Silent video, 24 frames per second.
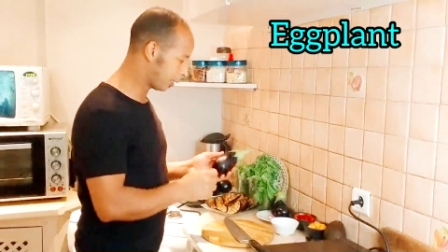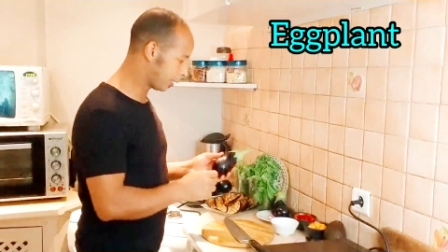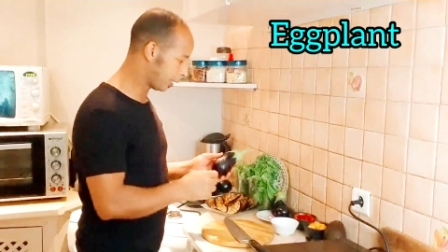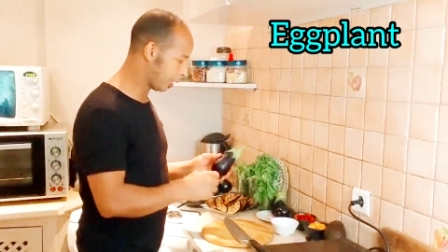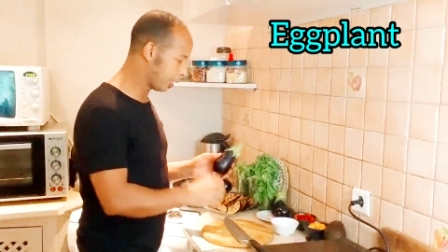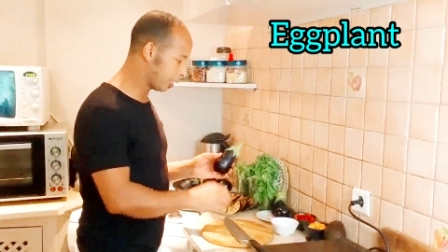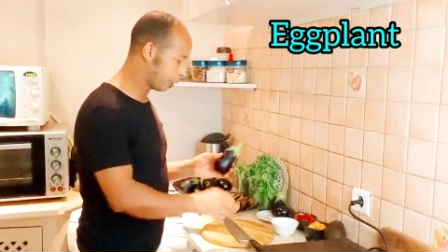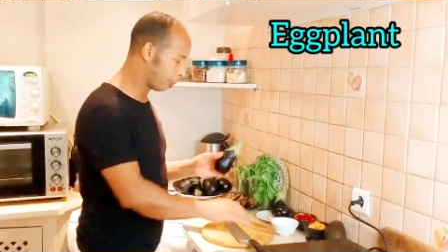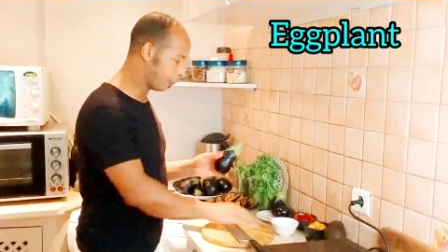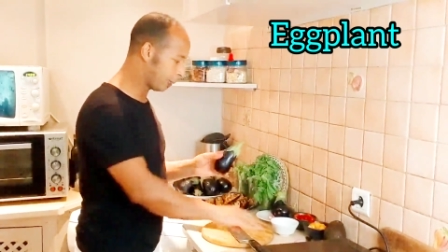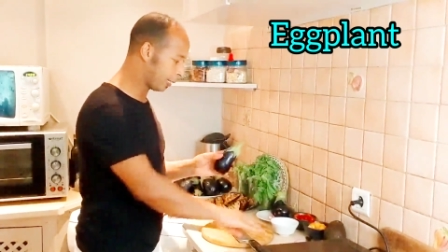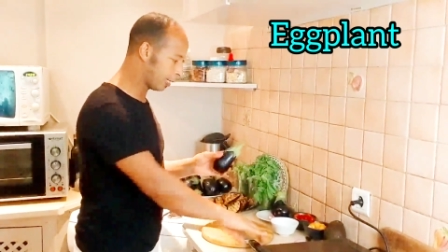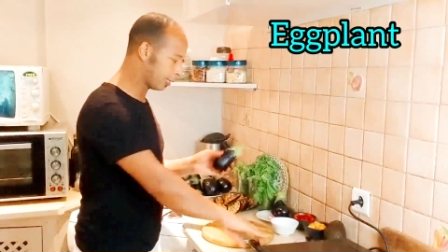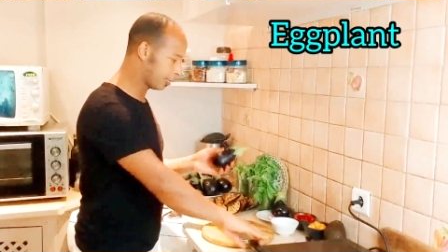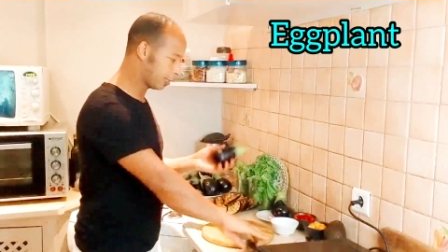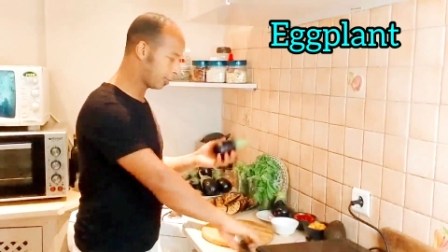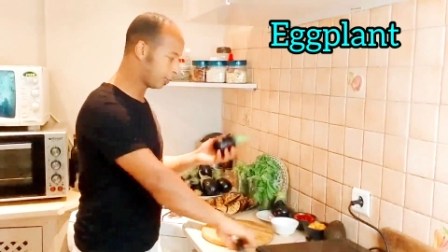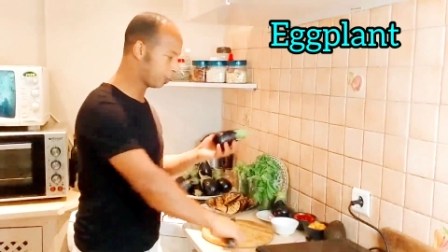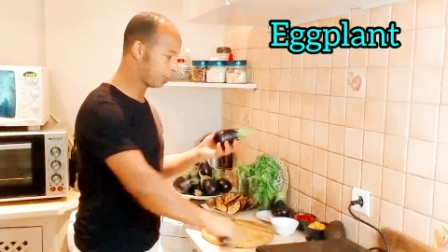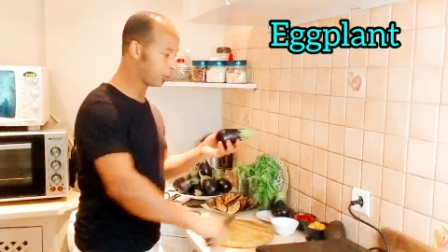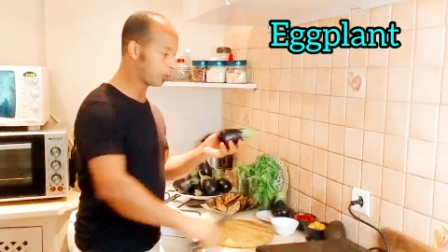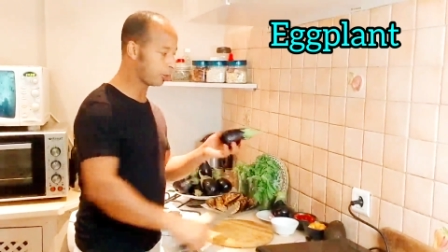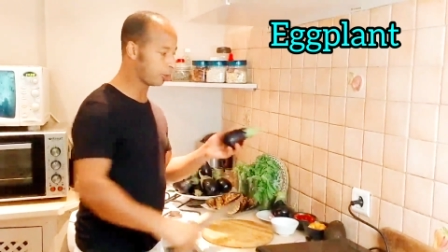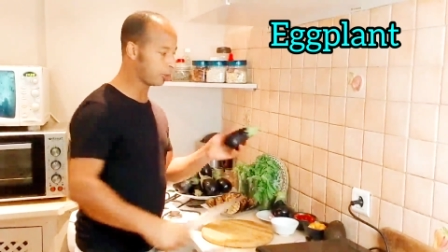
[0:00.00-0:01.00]
eggplant
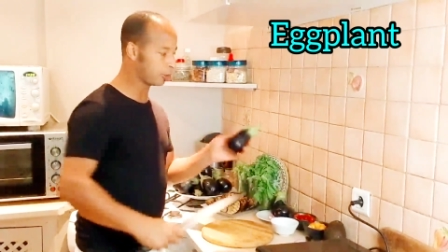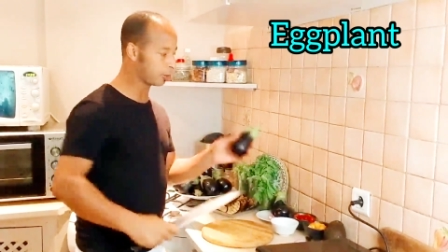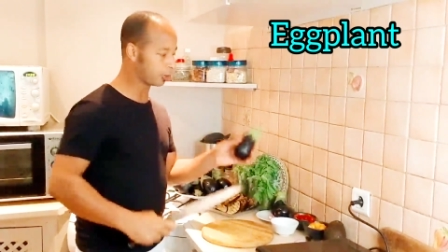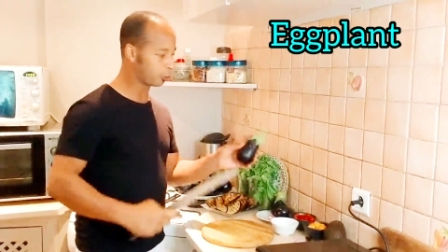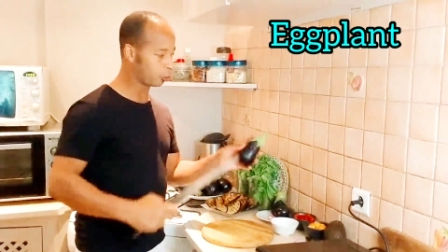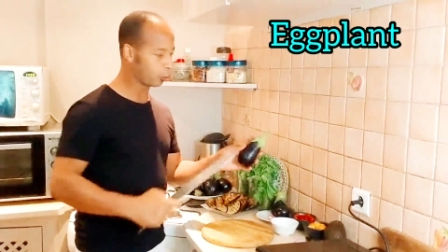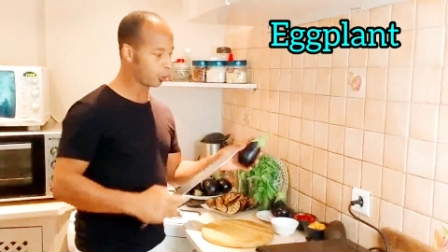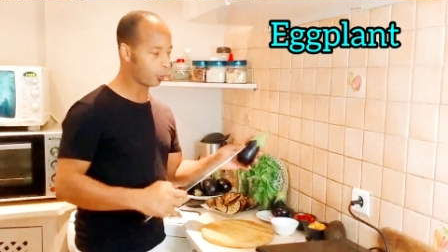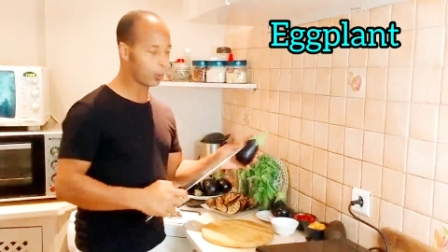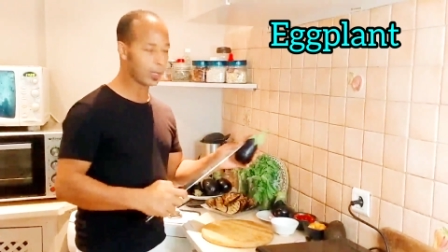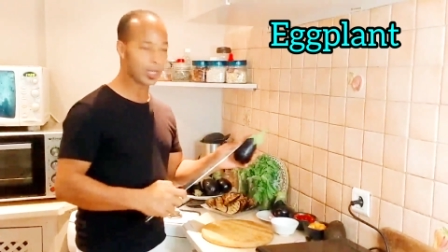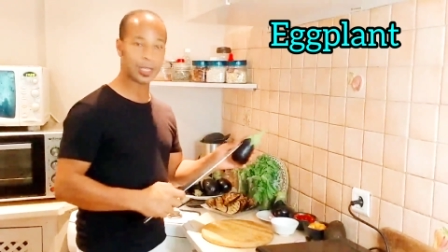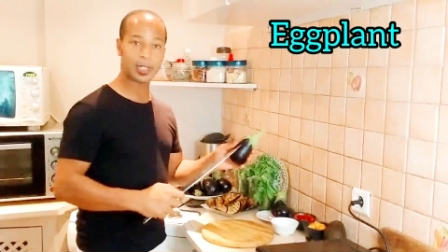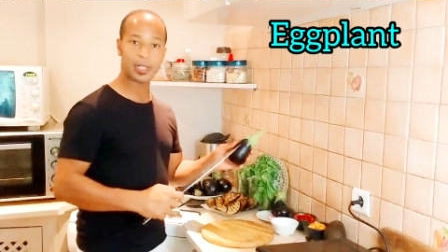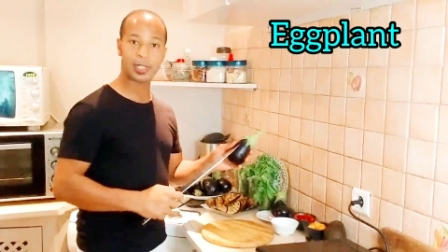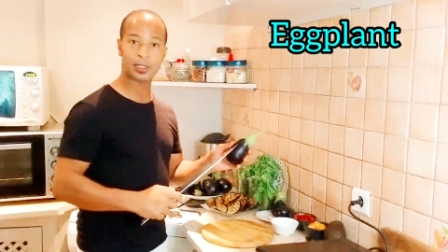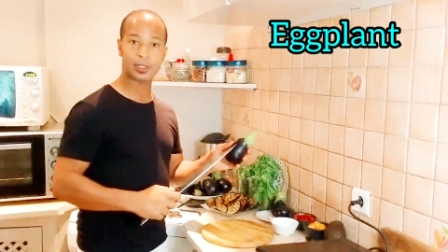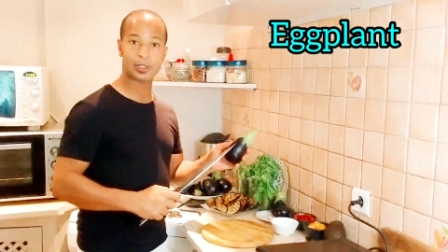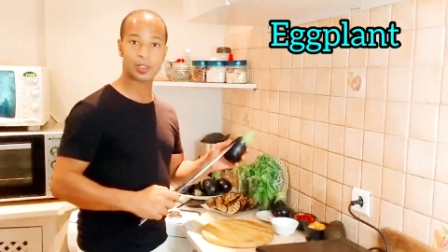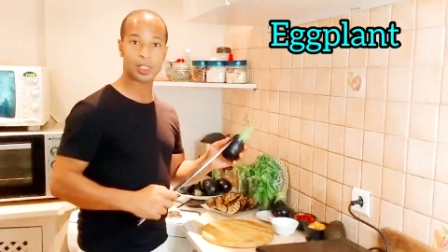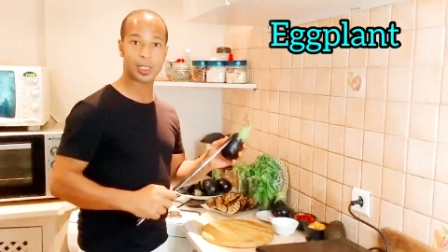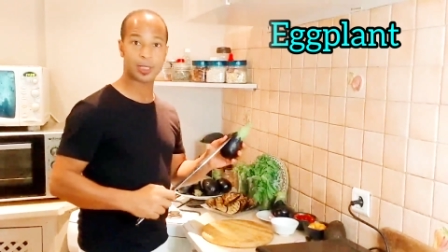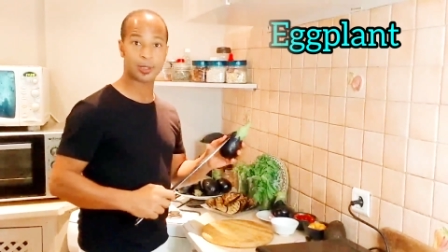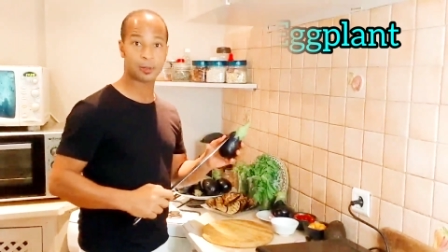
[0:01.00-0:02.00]
because we will need
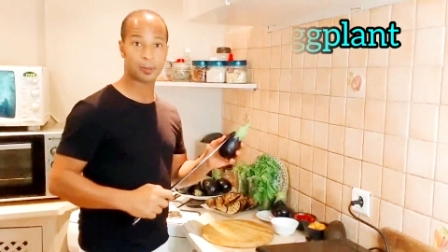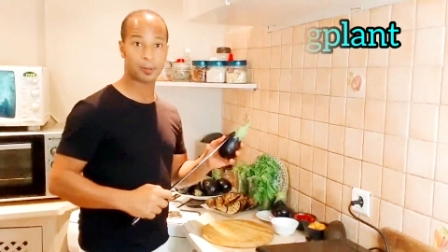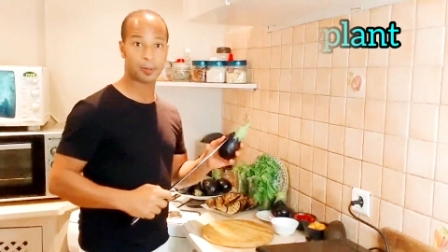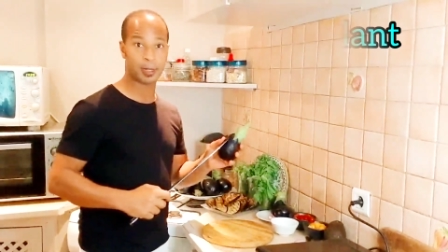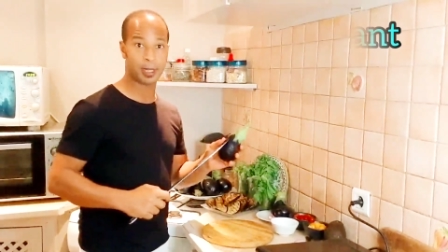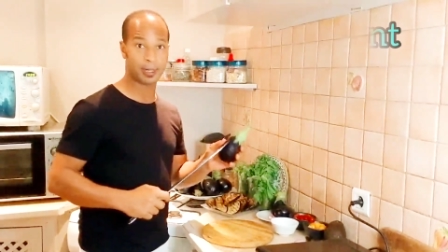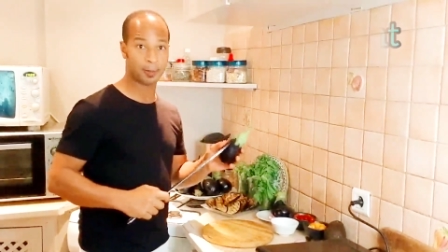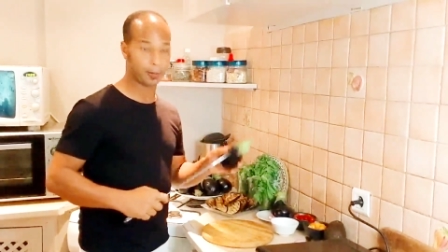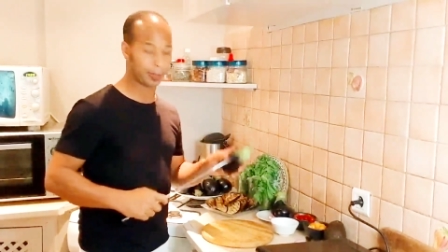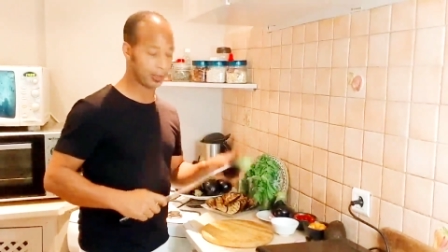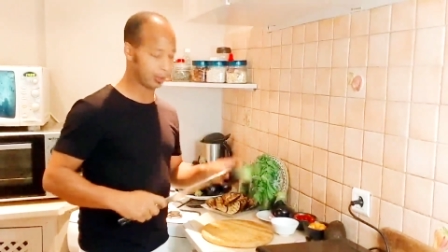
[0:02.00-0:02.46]
just pulp it.